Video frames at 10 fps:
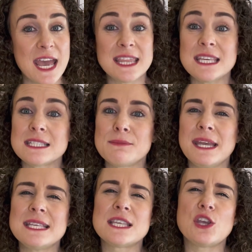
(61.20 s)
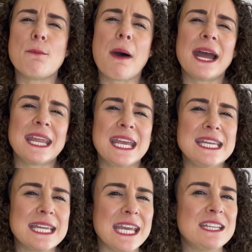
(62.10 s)
This means that you might hear
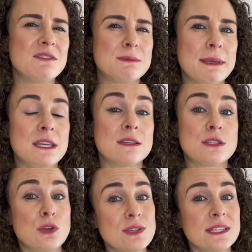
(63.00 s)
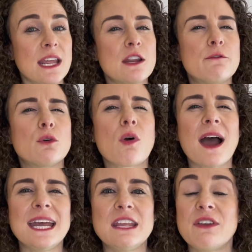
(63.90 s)
native speakers use it in a
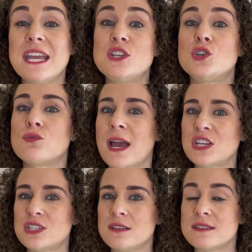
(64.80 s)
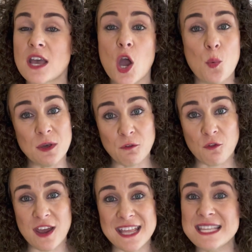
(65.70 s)
variety of interactions with
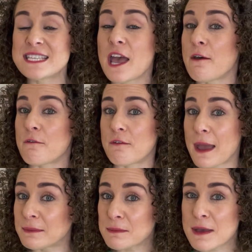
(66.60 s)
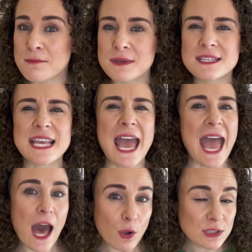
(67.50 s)
friends, family members,
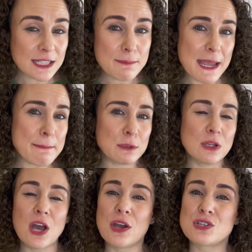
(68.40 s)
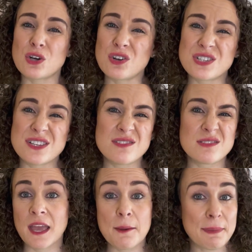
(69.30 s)
elderly people, doctors,
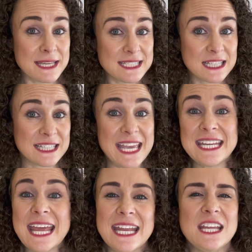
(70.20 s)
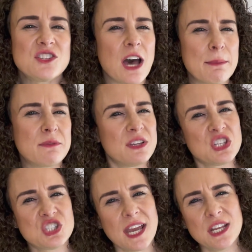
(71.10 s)
basically in any type of
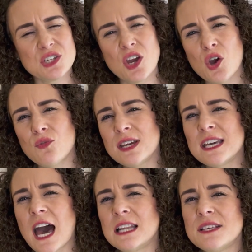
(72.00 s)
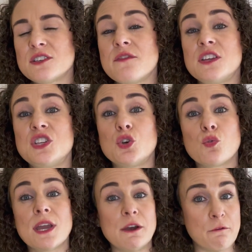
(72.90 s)
exchange, regardless of the
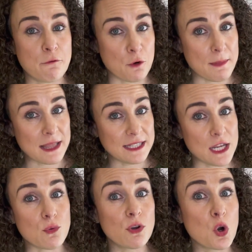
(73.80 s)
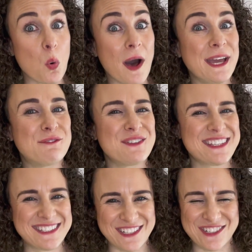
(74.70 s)
degree of formality required for the
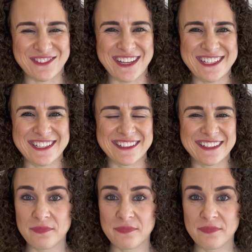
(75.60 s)
situation.